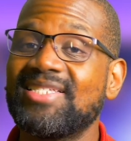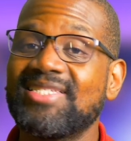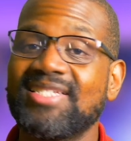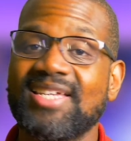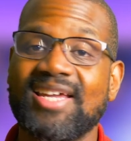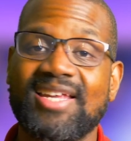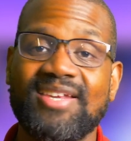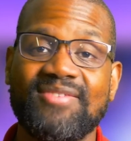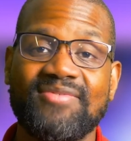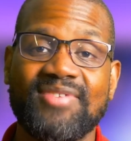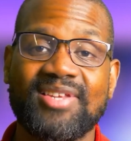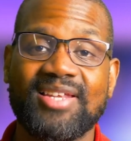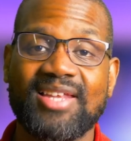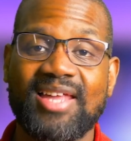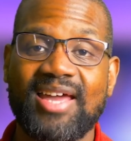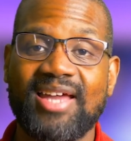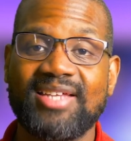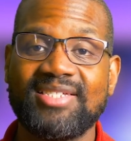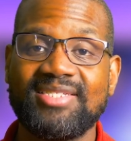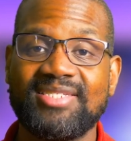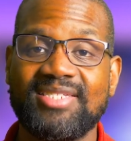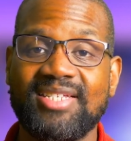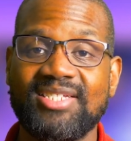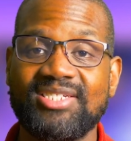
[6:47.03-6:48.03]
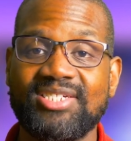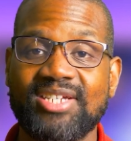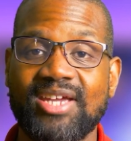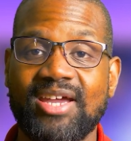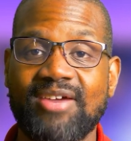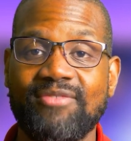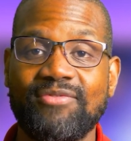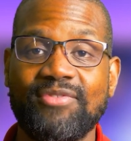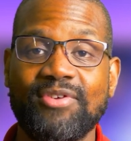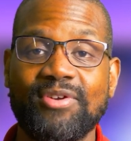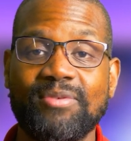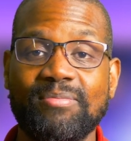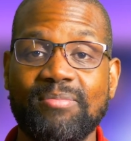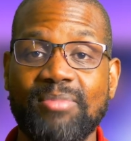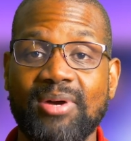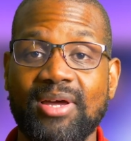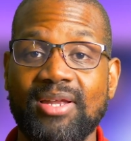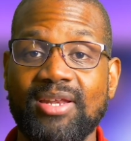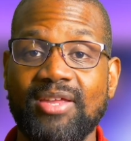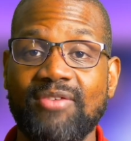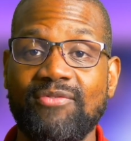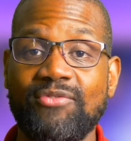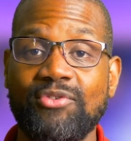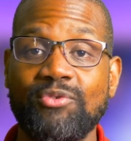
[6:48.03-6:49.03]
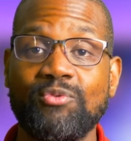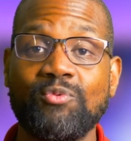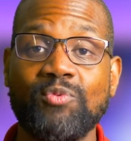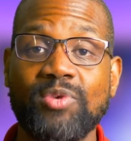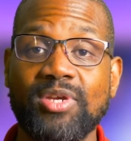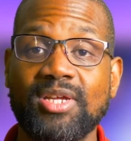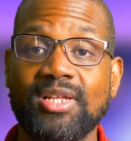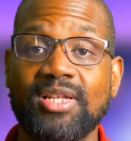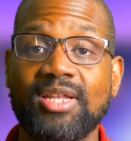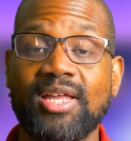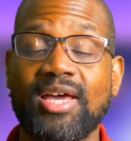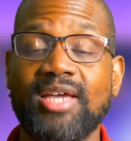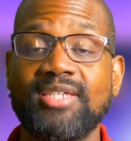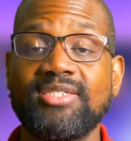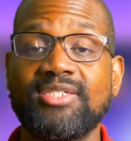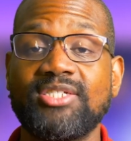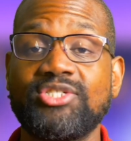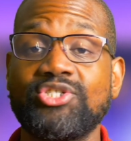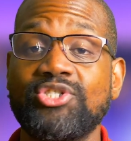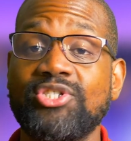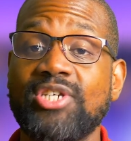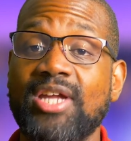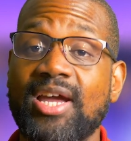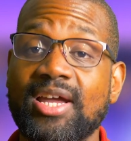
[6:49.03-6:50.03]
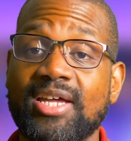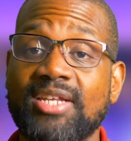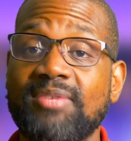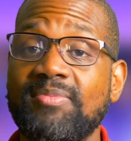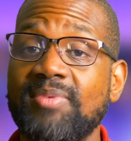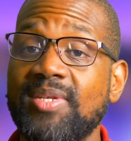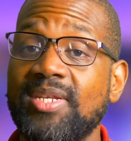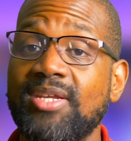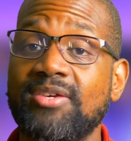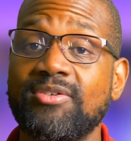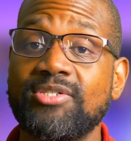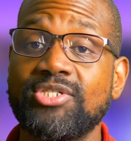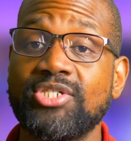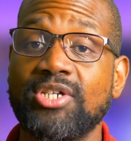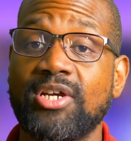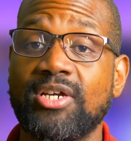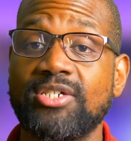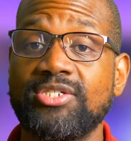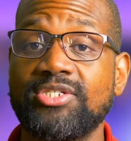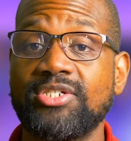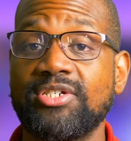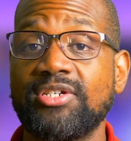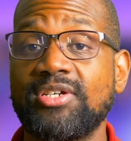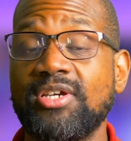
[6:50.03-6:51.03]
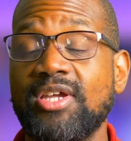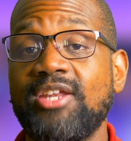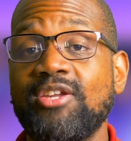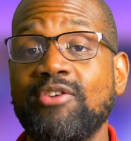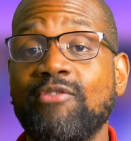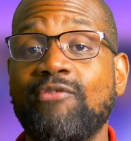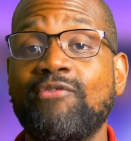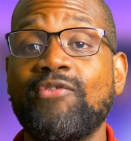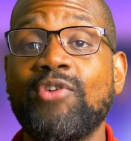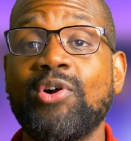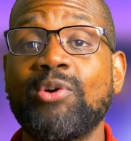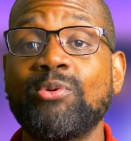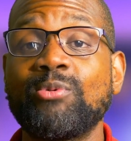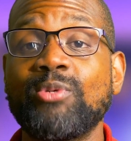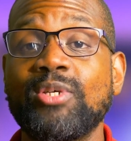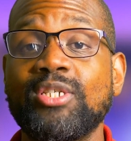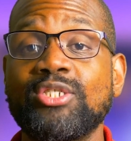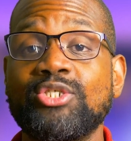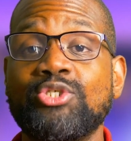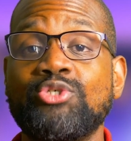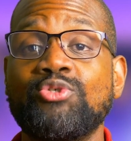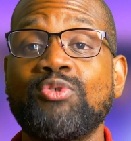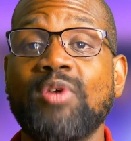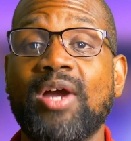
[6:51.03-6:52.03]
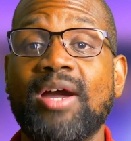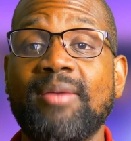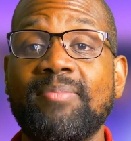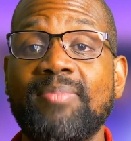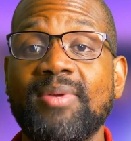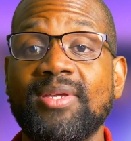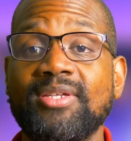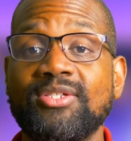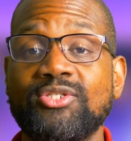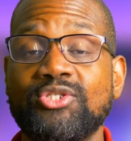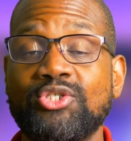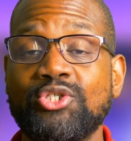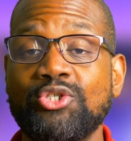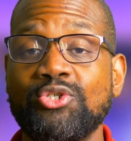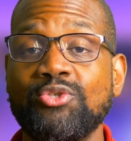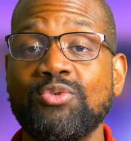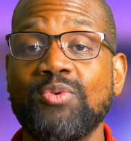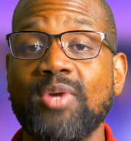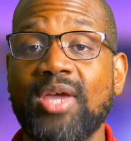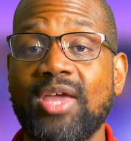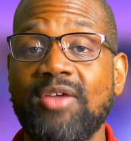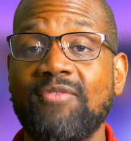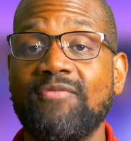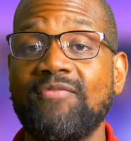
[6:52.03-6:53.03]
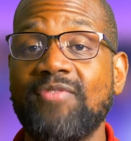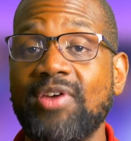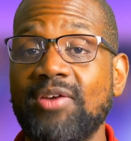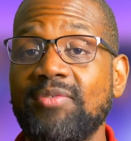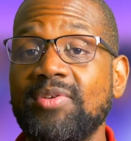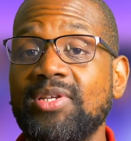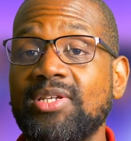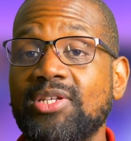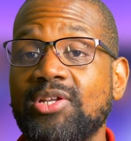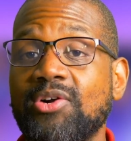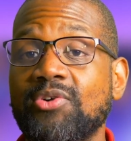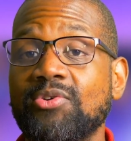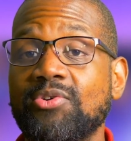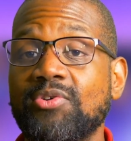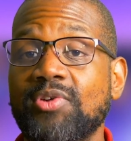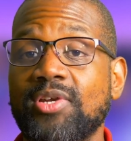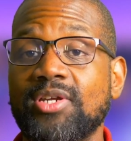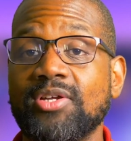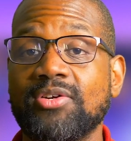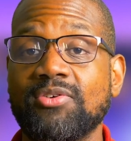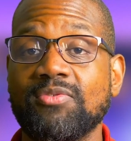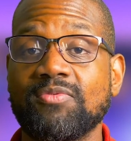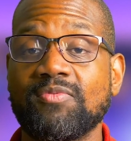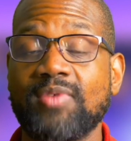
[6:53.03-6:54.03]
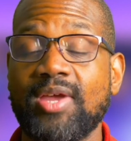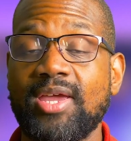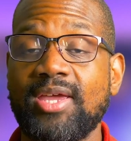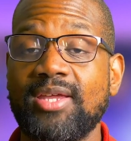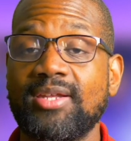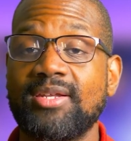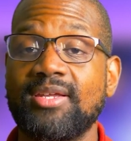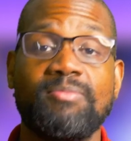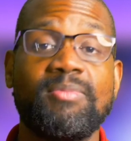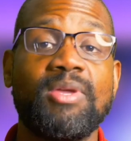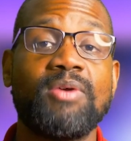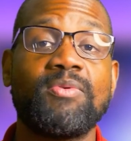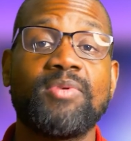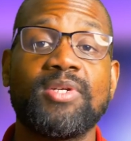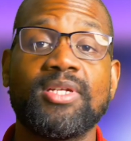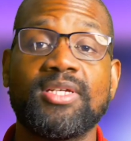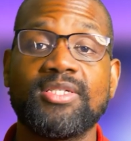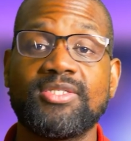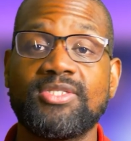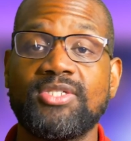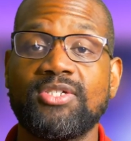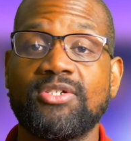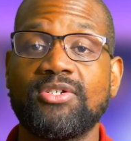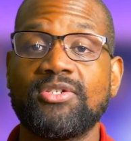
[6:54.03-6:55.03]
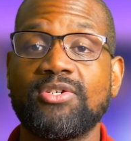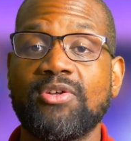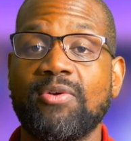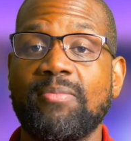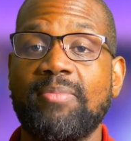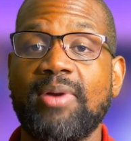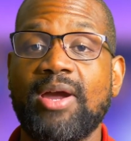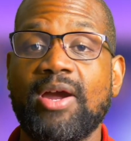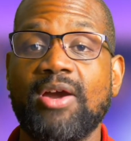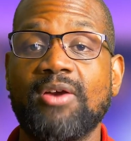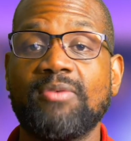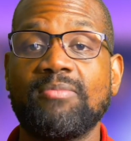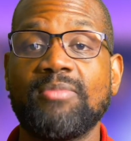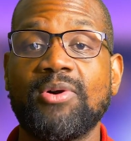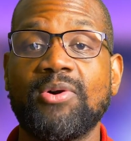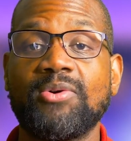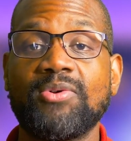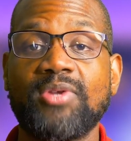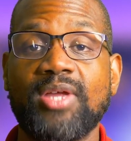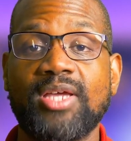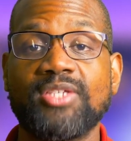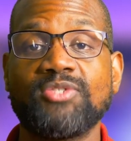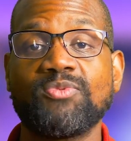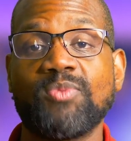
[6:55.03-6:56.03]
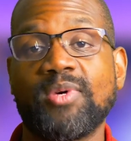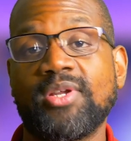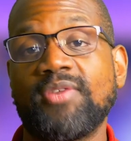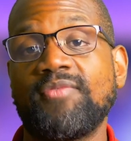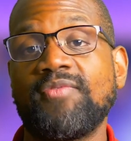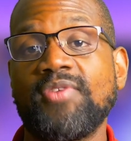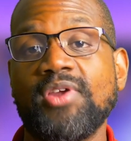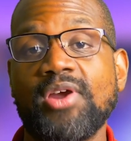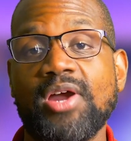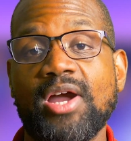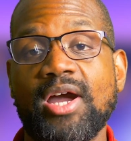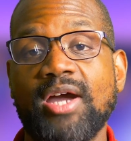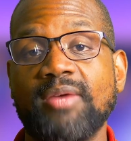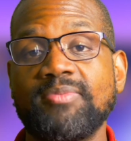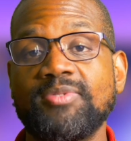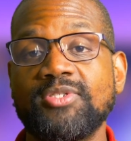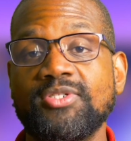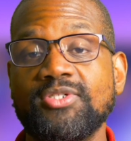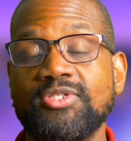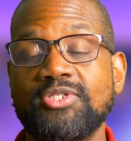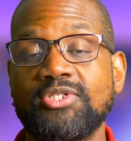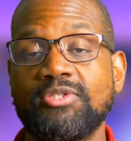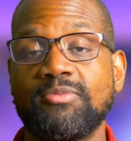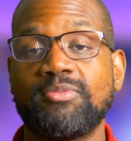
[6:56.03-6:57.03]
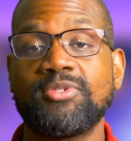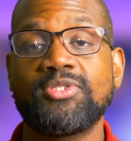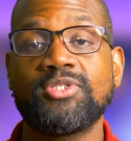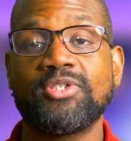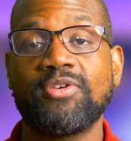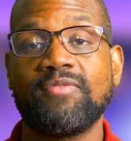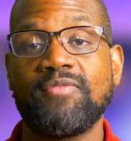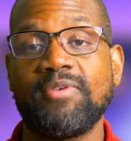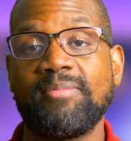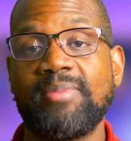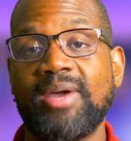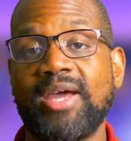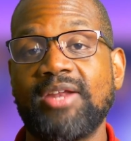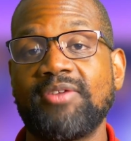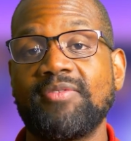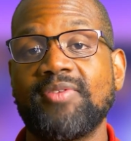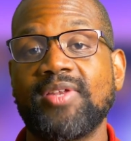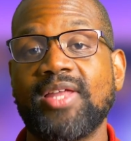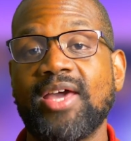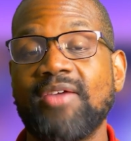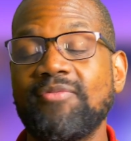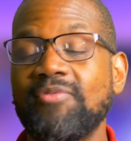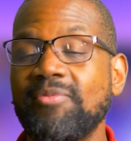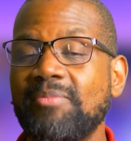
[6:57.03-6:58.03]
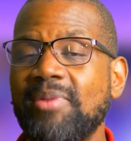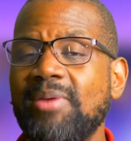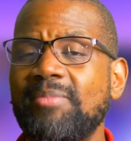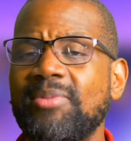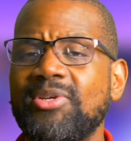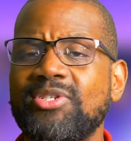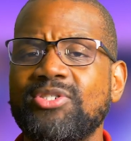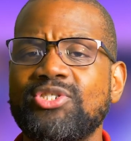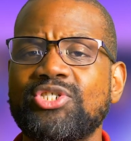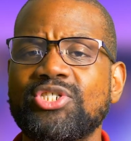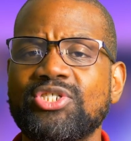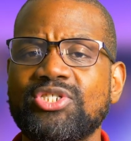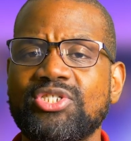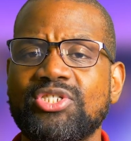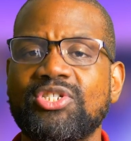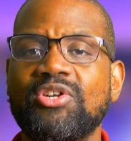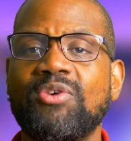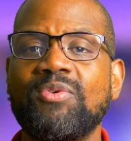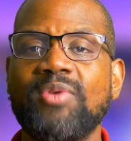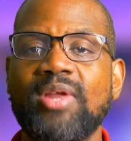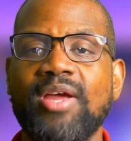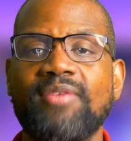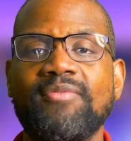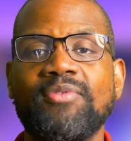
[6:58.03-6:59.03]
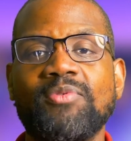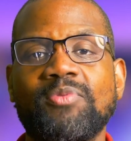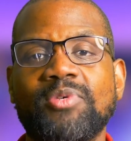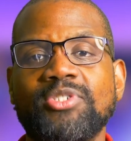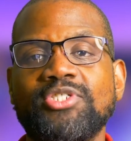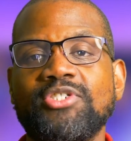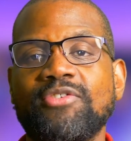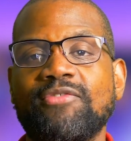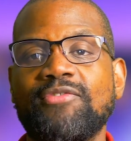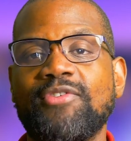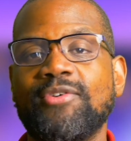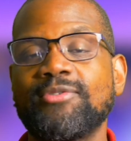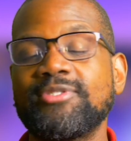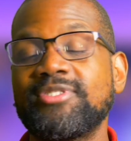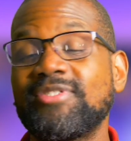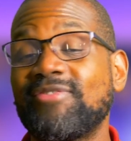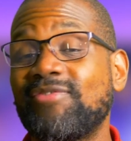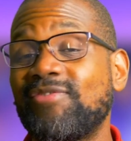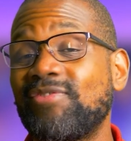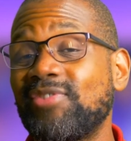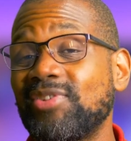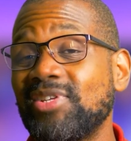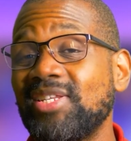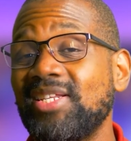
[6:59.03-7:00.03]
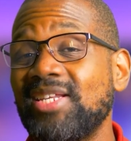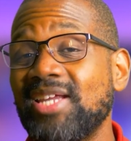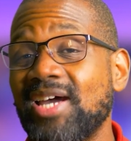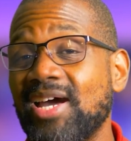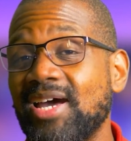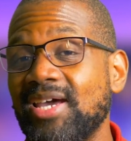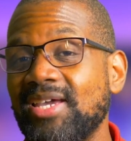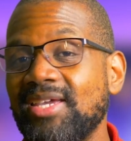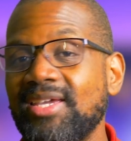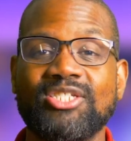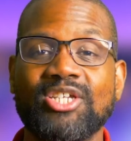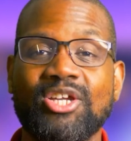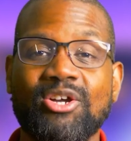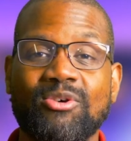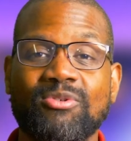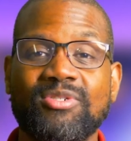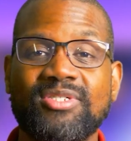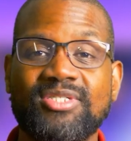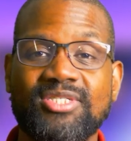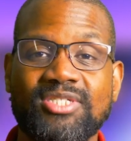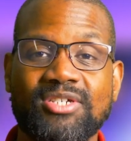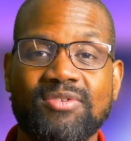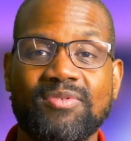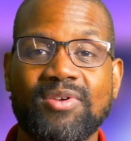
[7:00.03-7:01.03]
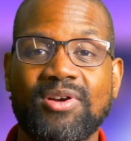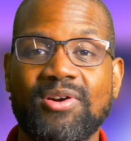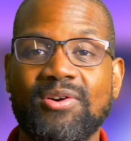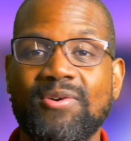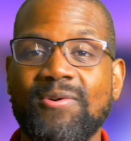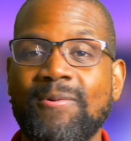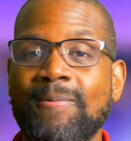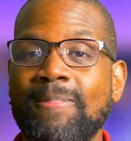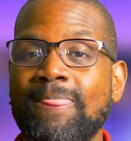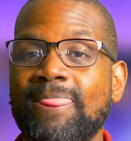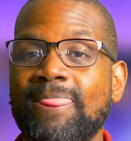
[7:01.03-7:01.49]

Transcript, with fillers: it's kind of a last ditch effort, but if you realize that you're not gonna be near a charger and your phone is dropping to a very low critical rate, you may wanna consider low power mode as one of your options to preserve your battery life. Remember, you just don't ever want your phone to fully die to go to zero.